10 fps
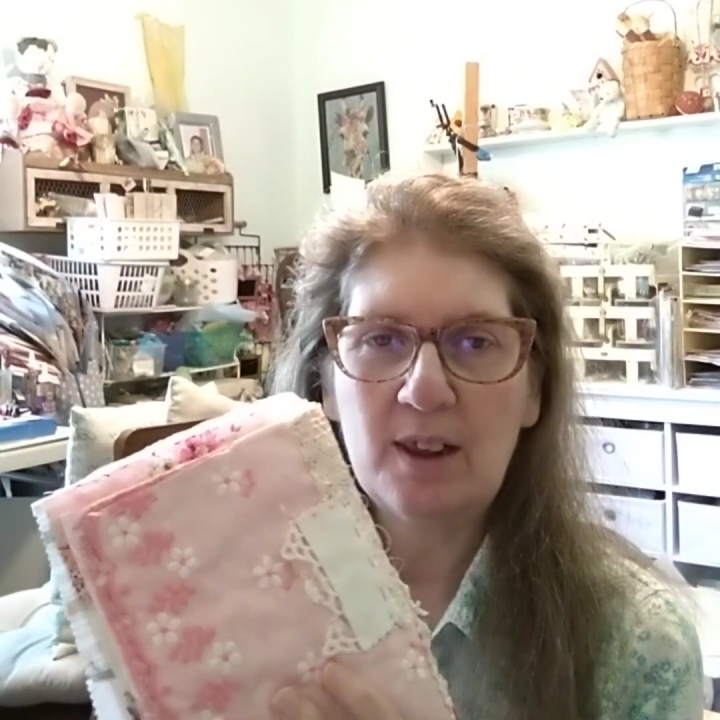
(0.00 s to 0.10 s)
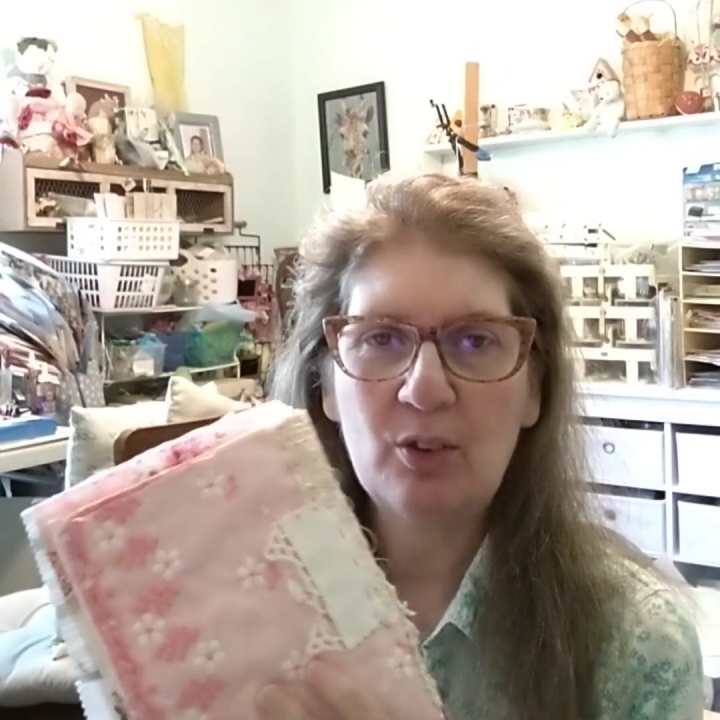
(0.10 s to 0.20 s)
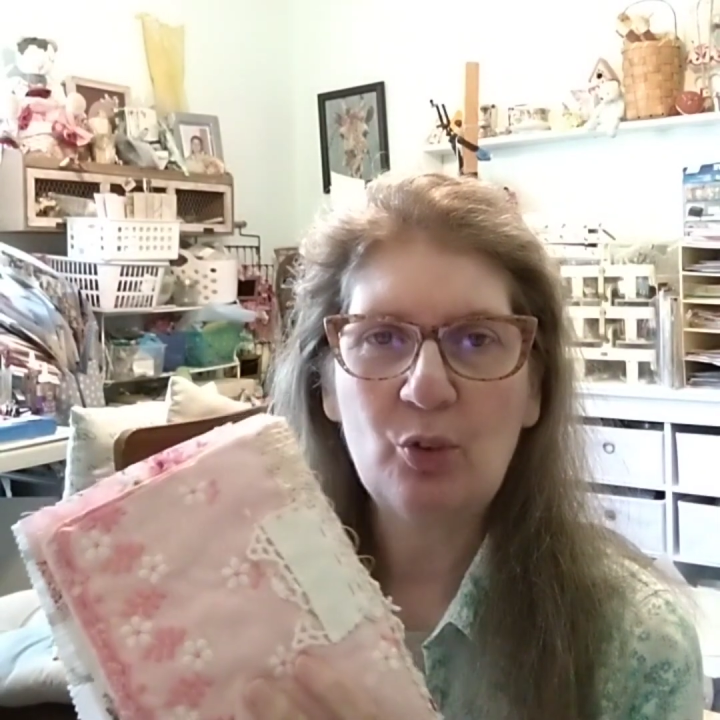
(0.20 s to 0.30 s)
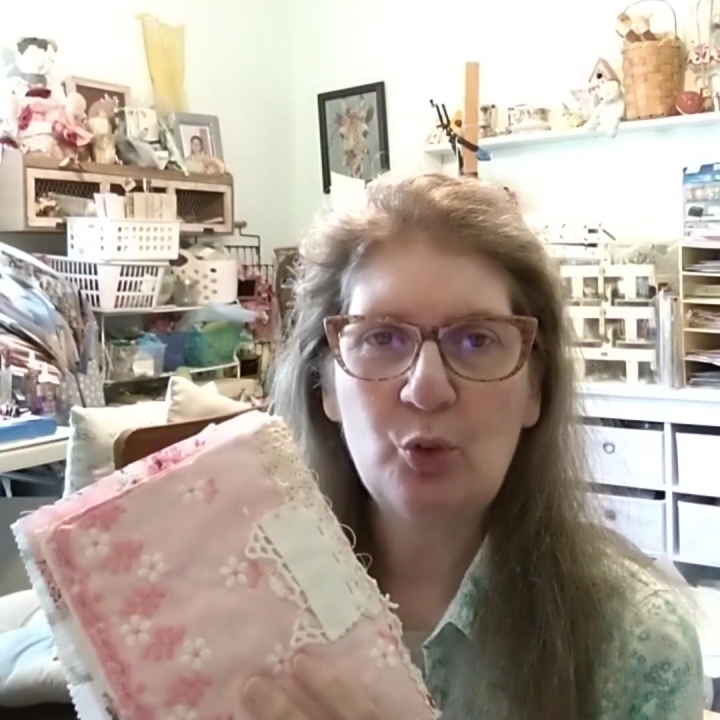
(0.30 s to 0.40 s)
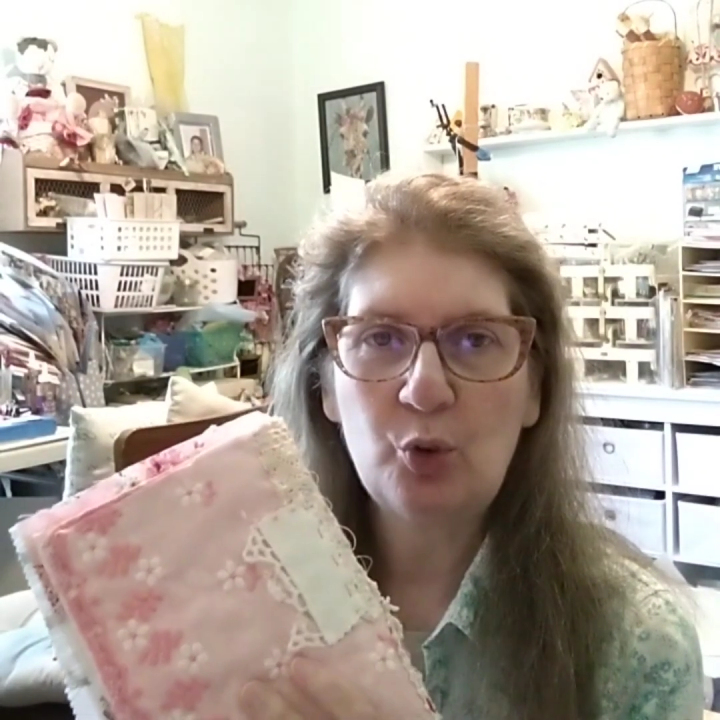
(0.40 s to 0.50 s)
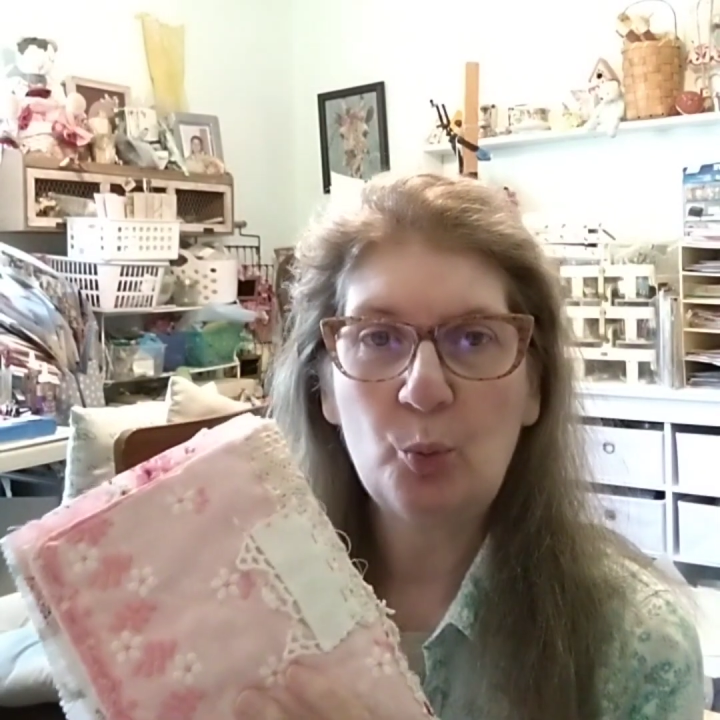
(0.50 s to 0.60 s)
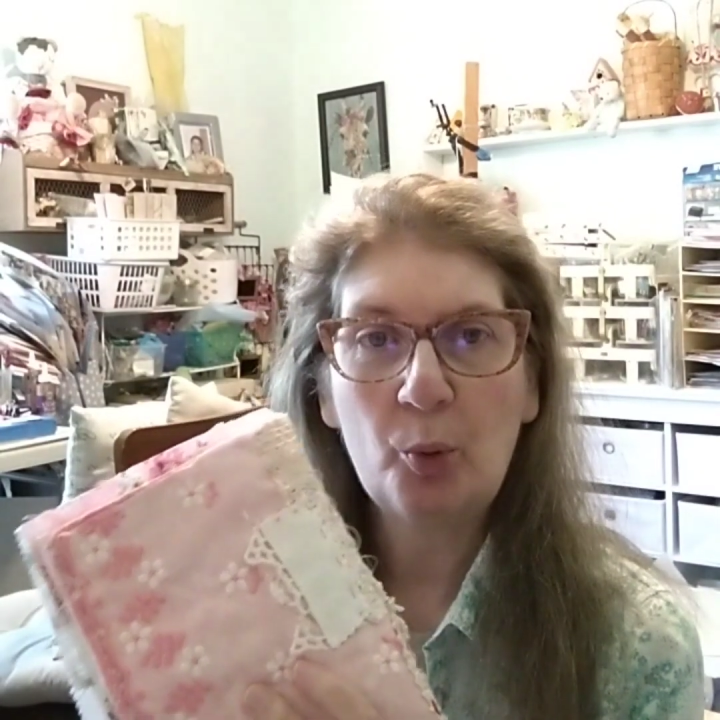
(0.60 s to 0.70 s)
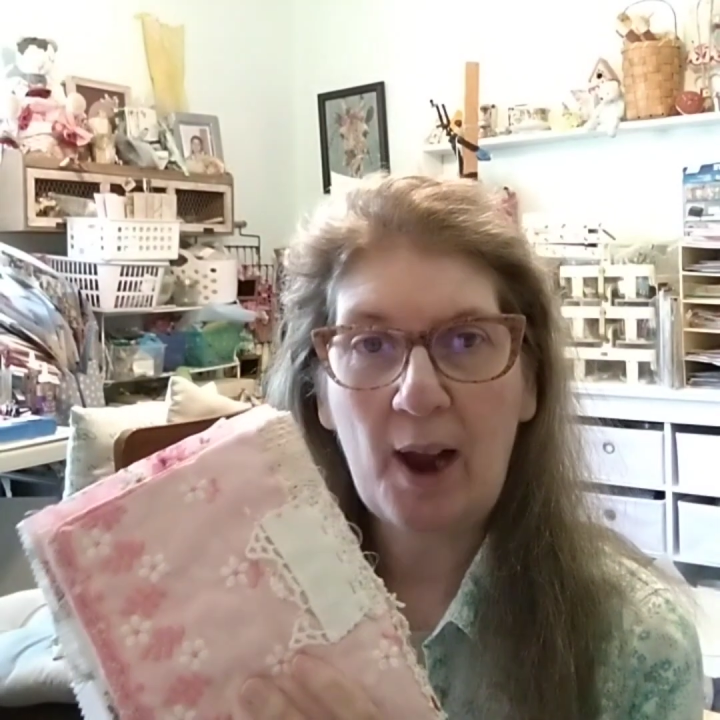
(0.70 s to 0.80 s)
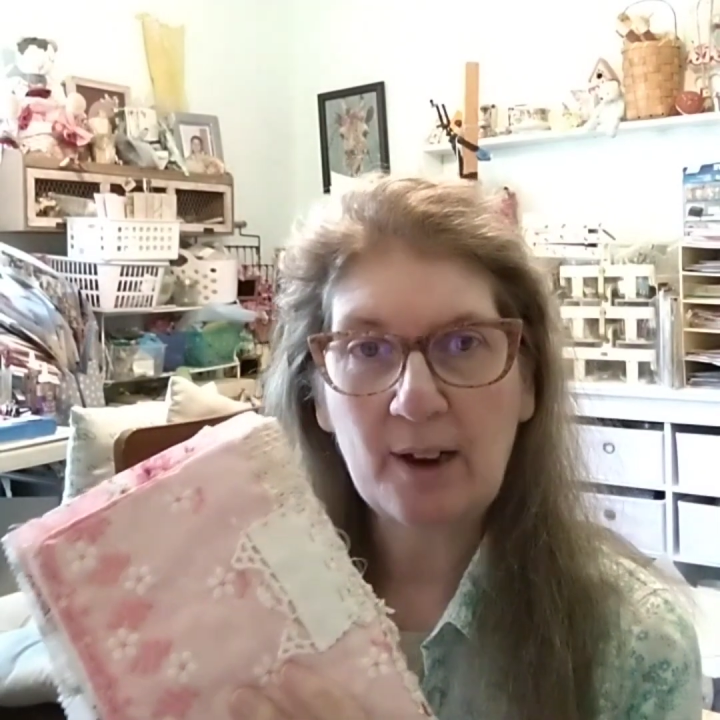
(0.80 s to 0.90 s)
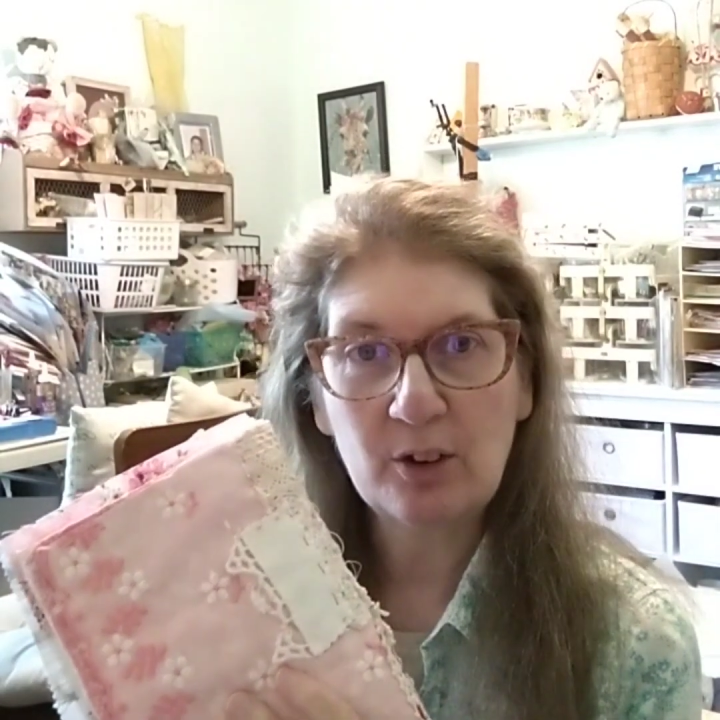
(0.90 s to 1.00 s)
is to
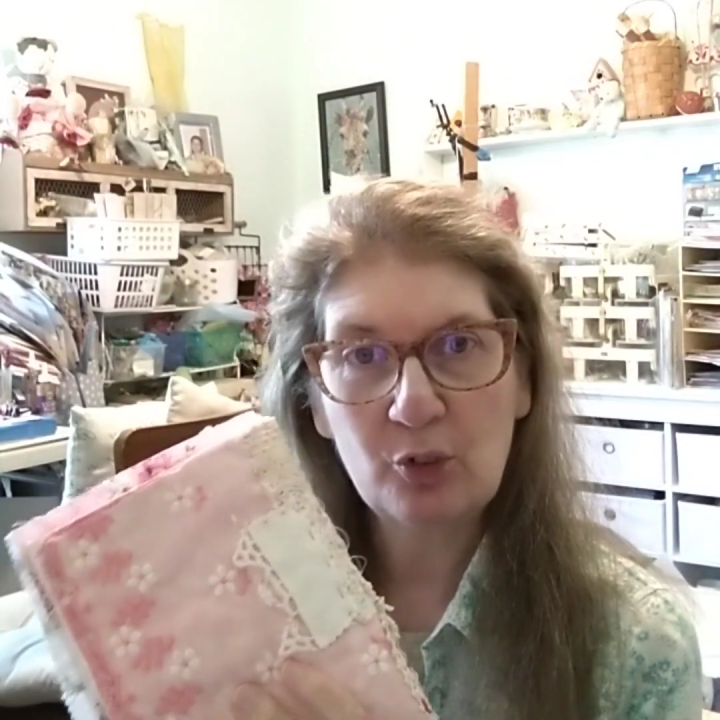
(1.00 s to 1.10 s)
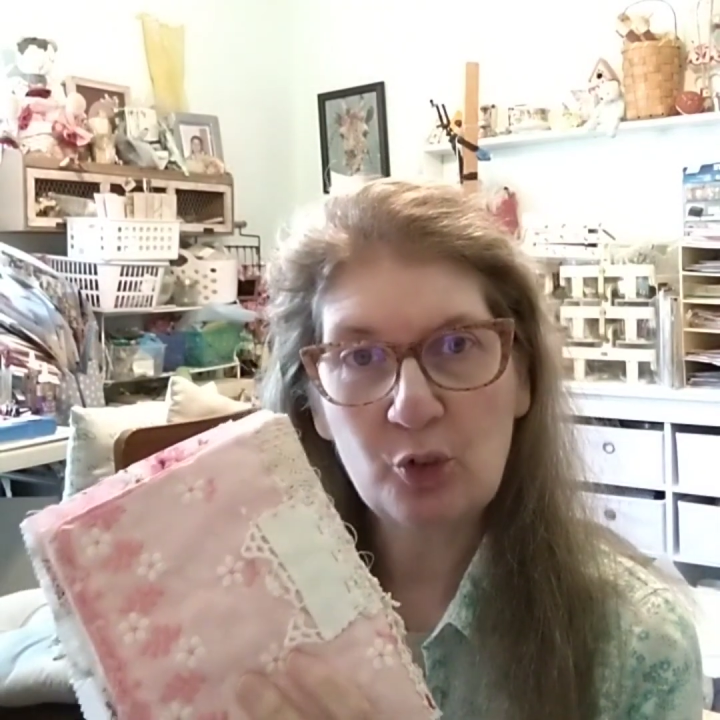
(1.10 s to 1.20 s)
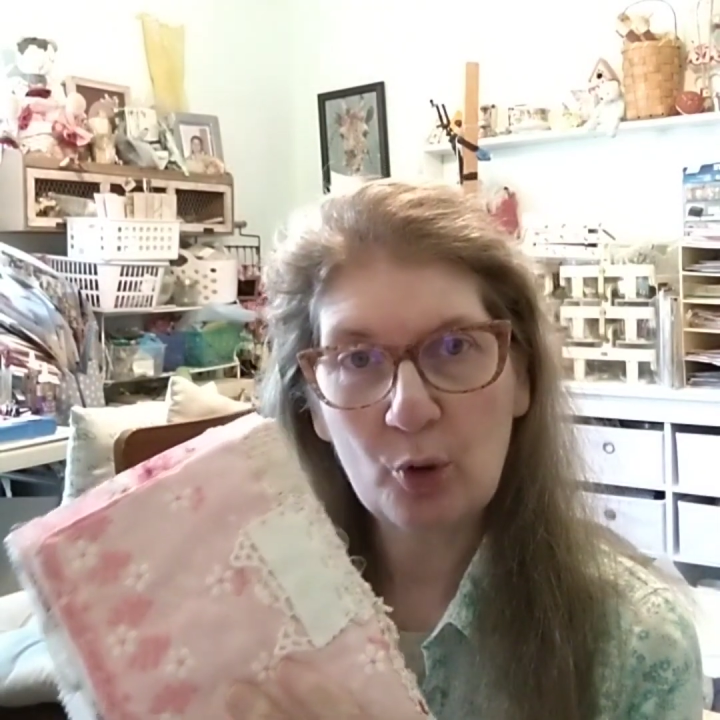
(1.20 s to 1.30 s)
practice